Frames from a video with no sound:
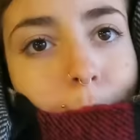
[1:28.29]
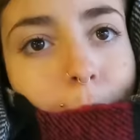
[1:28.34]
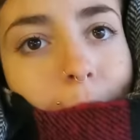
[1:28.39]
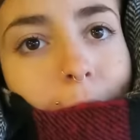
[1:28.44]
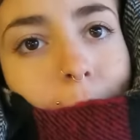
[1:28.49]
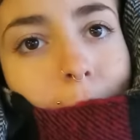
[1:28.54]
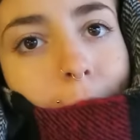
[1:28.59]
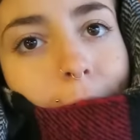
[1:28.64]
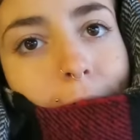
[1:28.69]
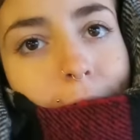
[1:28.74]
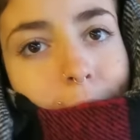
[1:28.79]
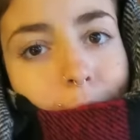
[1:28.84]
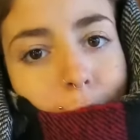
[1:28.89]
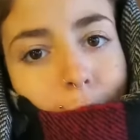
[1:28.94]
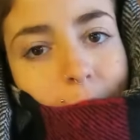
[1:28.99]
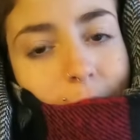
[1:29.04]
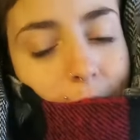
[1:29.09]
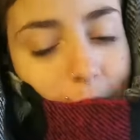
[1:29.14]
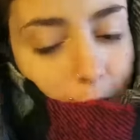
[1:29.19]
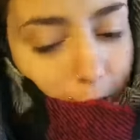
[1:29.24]
Bye bye
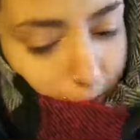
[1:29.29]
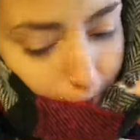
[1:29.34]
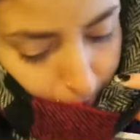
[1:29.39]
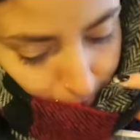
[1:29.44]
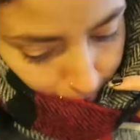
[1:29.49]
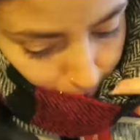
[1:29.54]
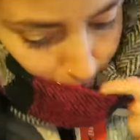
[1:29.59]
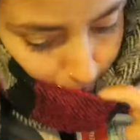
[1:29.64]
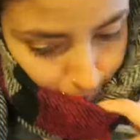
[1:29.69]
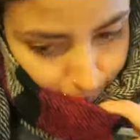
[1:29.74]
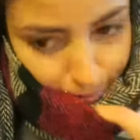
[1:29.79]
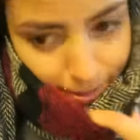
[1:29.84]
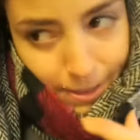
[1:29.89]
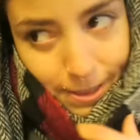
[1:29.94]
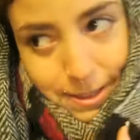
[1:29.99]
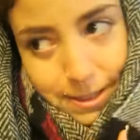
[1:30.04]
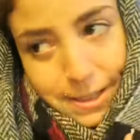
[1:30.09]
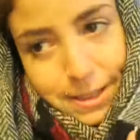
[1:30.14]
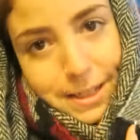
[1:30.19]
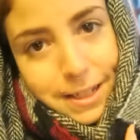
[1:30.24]
bus hostel.
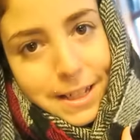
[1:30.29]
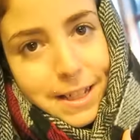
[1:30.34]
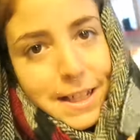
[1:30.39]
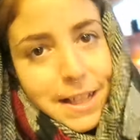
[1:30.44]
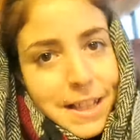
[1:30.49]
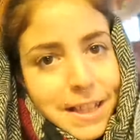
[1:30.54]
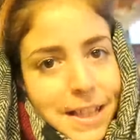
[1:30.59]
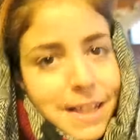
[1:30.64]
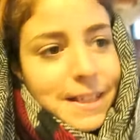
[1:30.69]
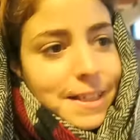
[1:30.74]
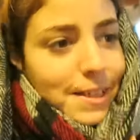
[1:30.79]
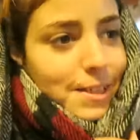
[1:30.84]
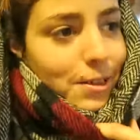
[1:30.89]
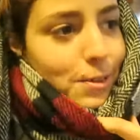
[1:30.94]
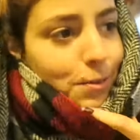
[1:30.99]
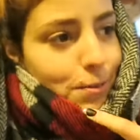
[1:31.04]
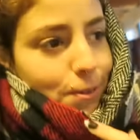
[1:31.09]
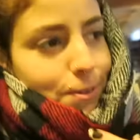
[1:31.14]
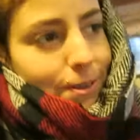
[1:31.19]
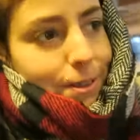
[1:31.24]
Thank
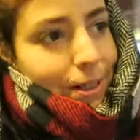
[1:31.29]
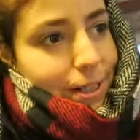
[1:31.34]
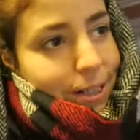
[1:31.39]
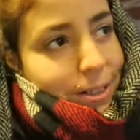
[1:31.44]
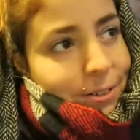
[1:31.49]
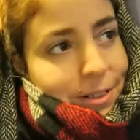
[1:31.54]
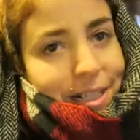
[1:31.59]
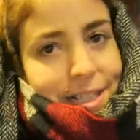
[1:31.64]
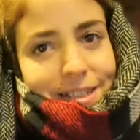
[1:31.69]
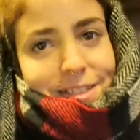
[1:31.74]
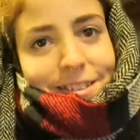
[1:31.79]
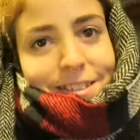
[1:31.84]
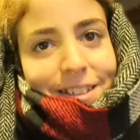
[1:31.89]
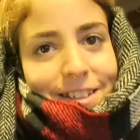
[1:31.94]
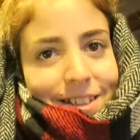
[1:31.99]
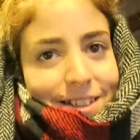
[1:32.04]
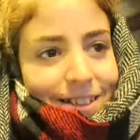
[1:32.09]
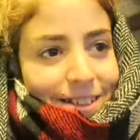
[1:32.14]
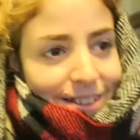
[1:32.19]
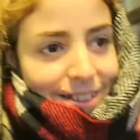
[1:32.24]
you for a great
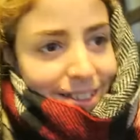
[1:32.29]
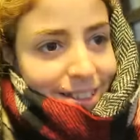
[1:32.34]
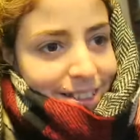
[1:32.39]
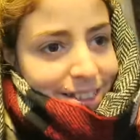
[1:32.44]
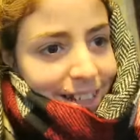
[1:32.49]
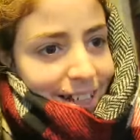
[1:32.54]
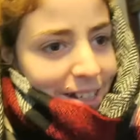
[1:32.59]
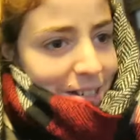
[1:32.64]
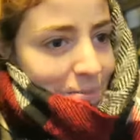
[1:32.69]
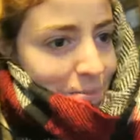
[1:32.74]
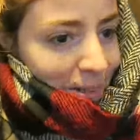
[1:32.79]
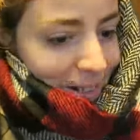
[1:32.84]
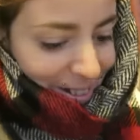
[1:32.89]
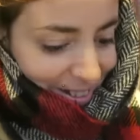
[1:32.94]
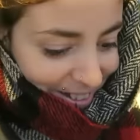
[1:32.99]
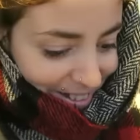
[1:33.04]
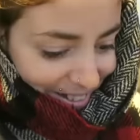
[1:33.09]
time.